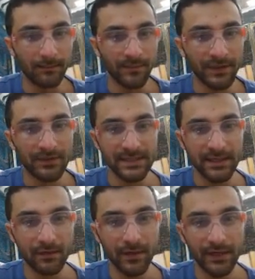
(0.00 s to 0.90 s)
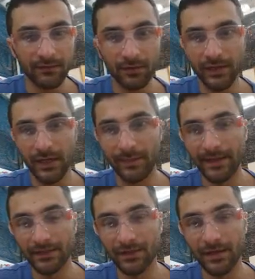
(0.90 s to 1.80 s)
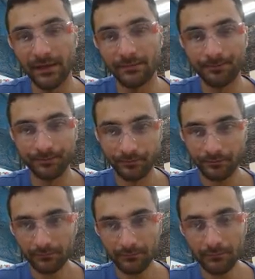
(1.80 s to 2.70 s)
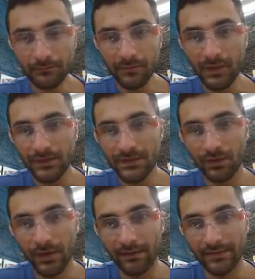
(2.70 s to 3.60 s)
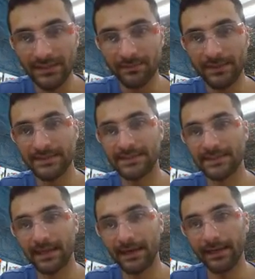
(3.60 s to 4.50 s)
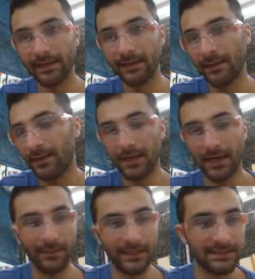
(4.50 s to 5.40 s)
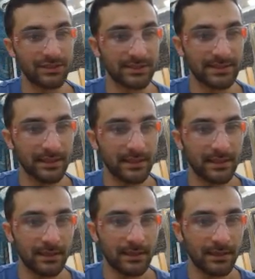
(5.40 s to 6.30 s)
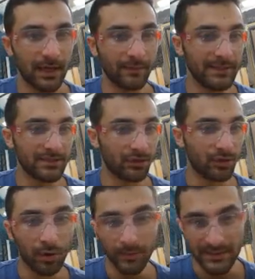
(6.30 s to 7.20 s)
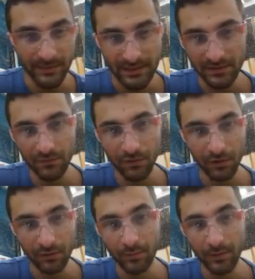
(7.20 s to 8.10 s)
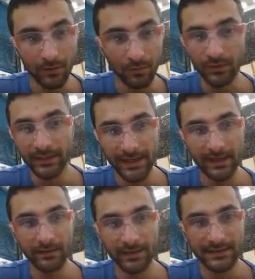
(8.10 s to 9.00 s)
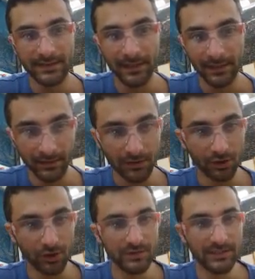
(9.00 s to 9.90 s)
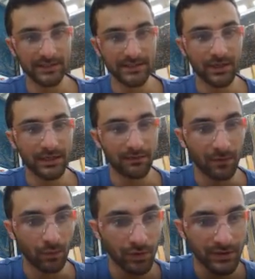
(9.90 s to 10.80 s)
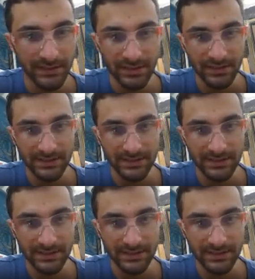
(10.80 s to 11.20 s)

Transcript: Here's another way of gluing up end grain. So you have these pieces sliding. I mean, that's just I mean, these are enormous amounts of work, but really elegant. And like they're using the strength of the wood that's just